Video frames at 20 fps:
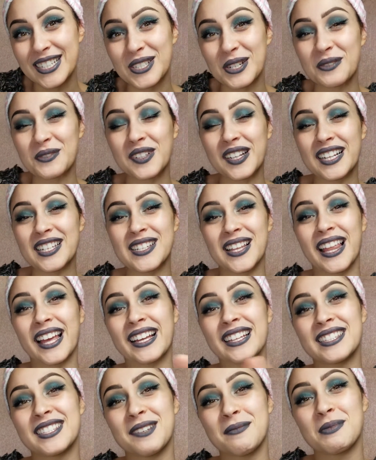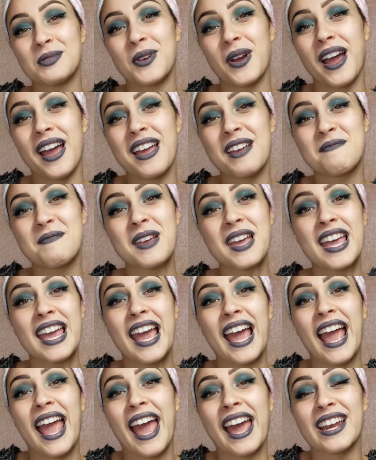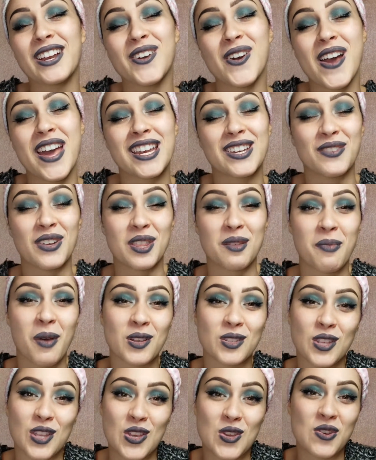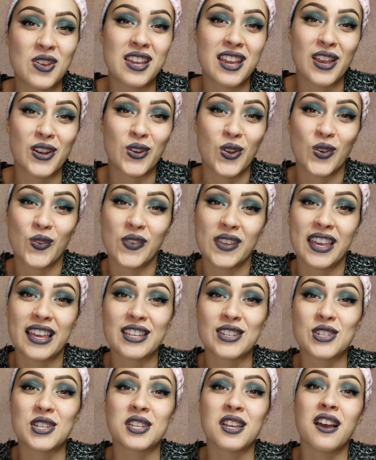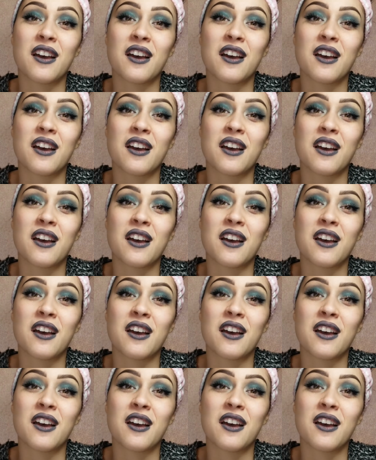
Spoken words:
Don't forget to like and subscribe, and go ahead and ring the bell so that you can get a notification